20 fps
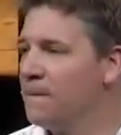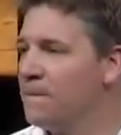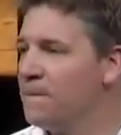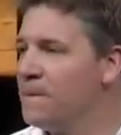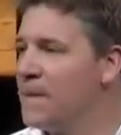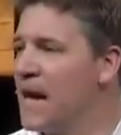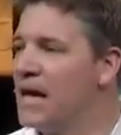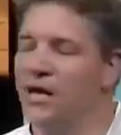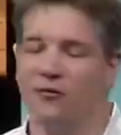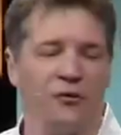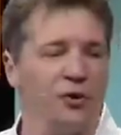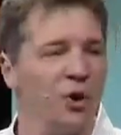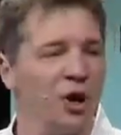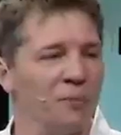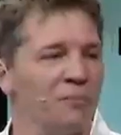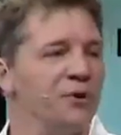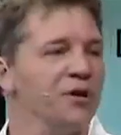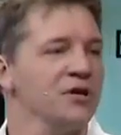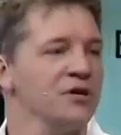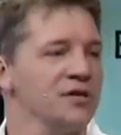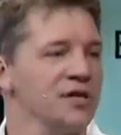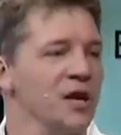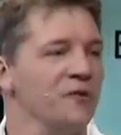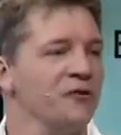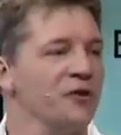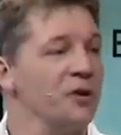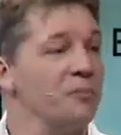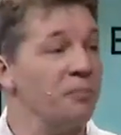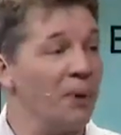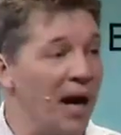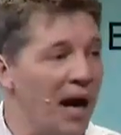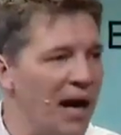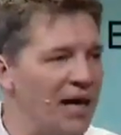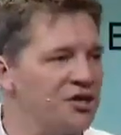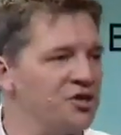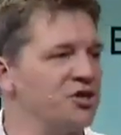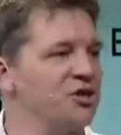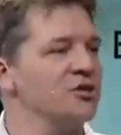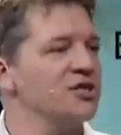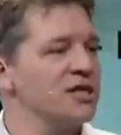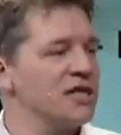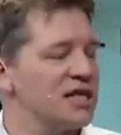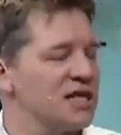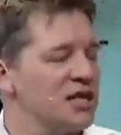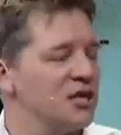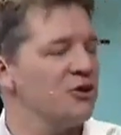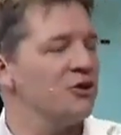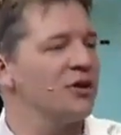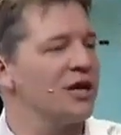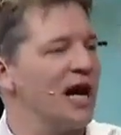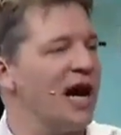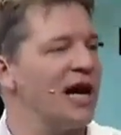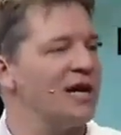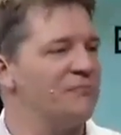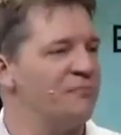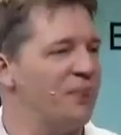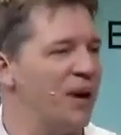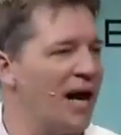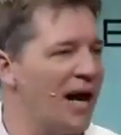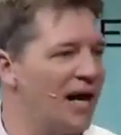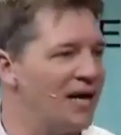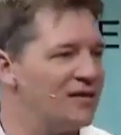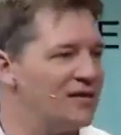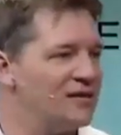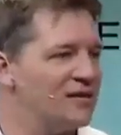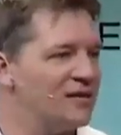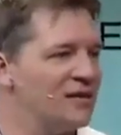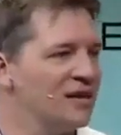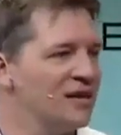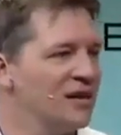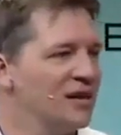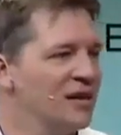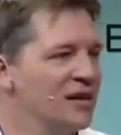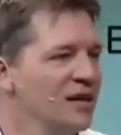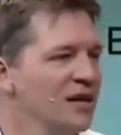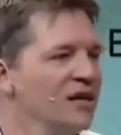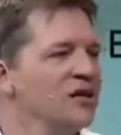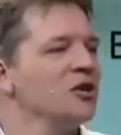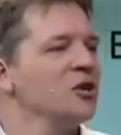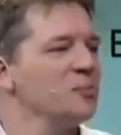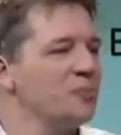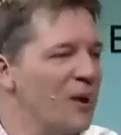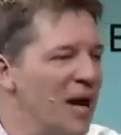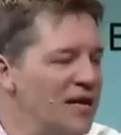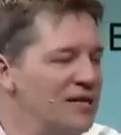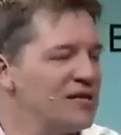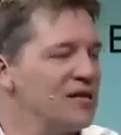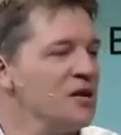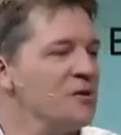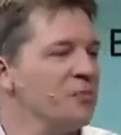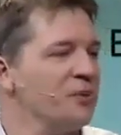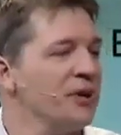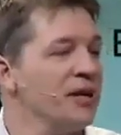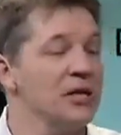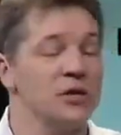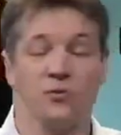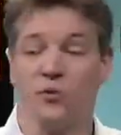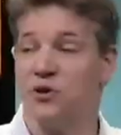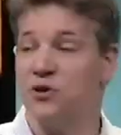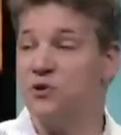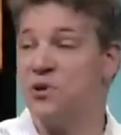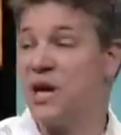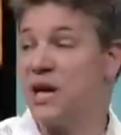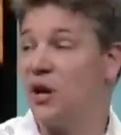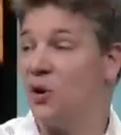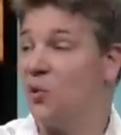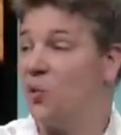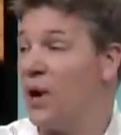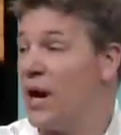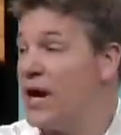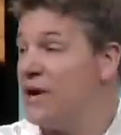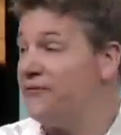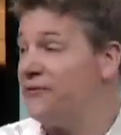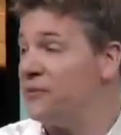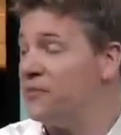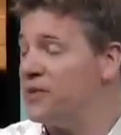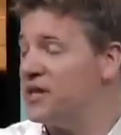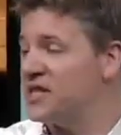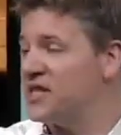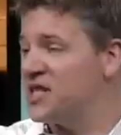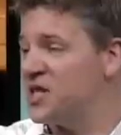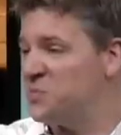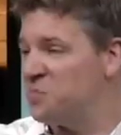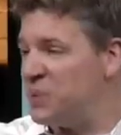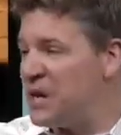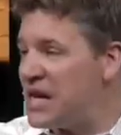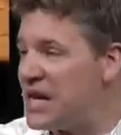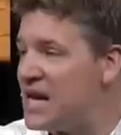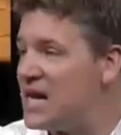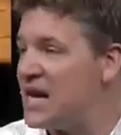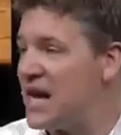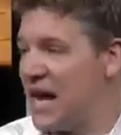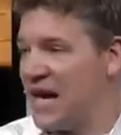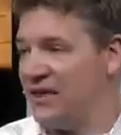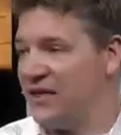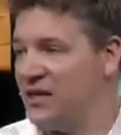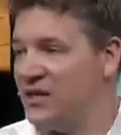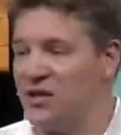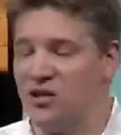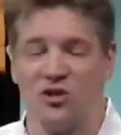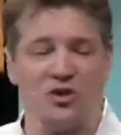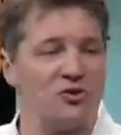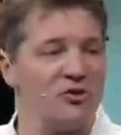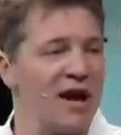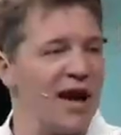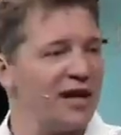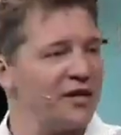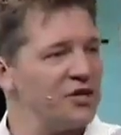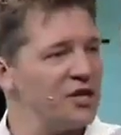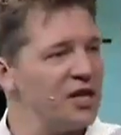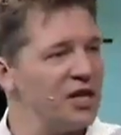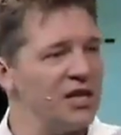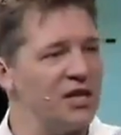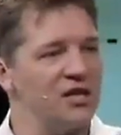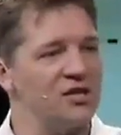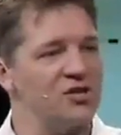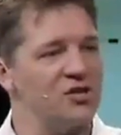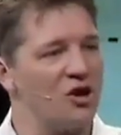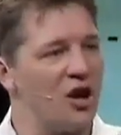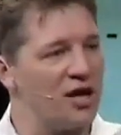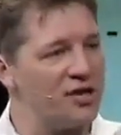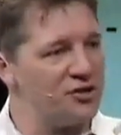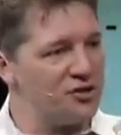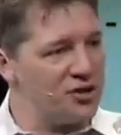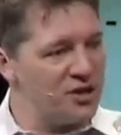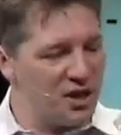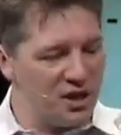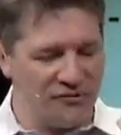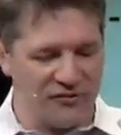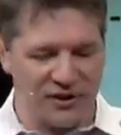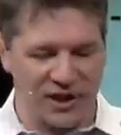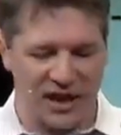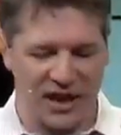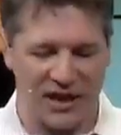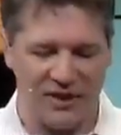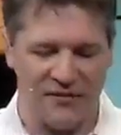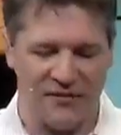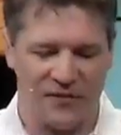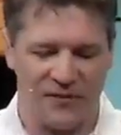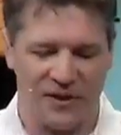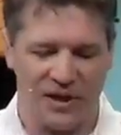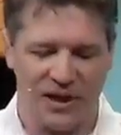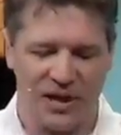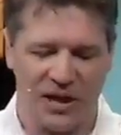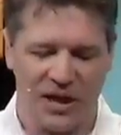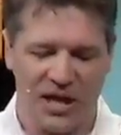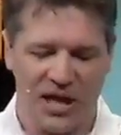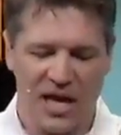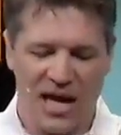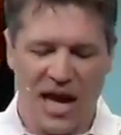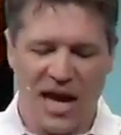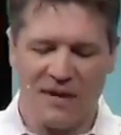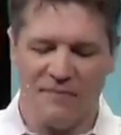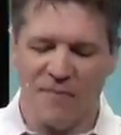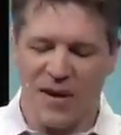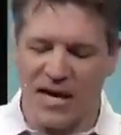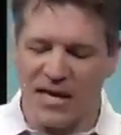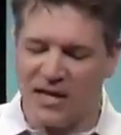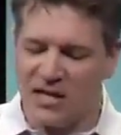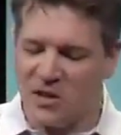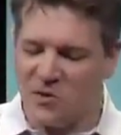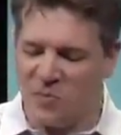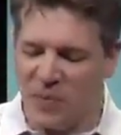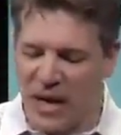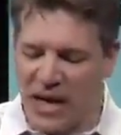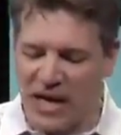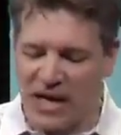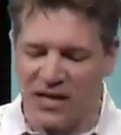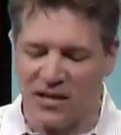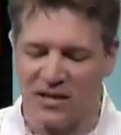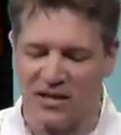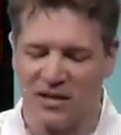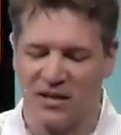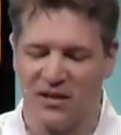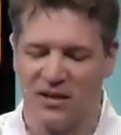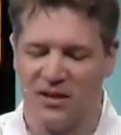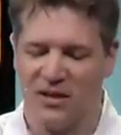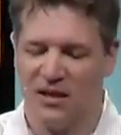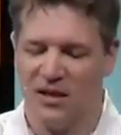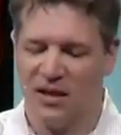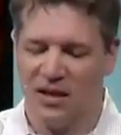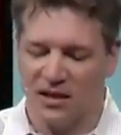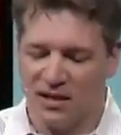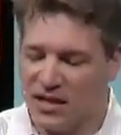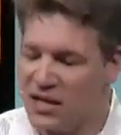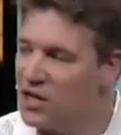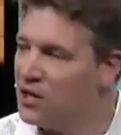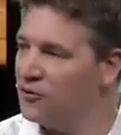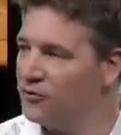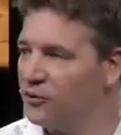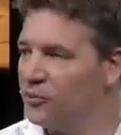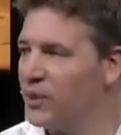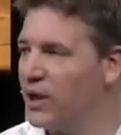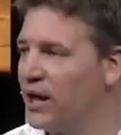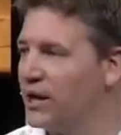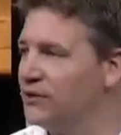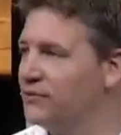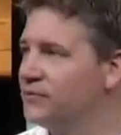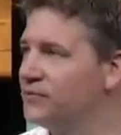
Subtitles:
And if you want to put yourself in a posture to hear God best, you're best in a place where you get away from the speed and the distraction and exhaustion of life and make space to hear from God.